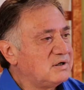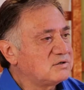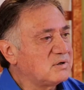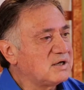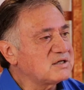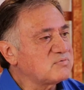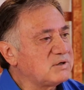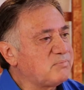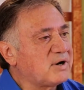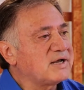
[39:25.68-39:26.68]
So unless we
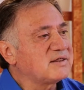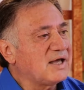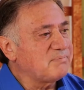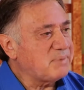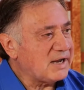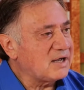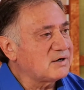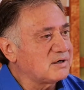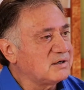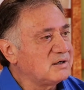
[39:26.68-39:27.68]
break that
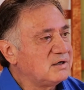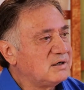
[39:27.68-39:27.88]
pattern,